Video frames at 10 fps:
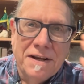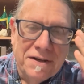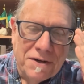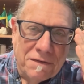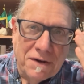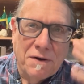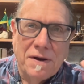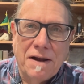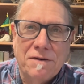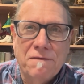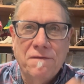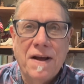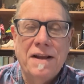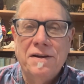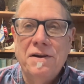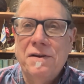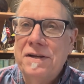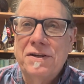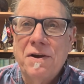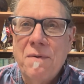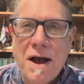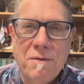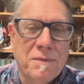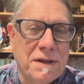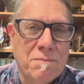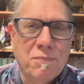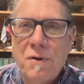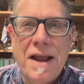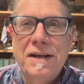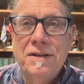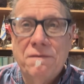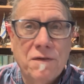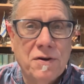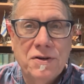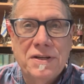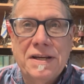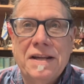So if they're going out to fight, you know, let's go out with praise first.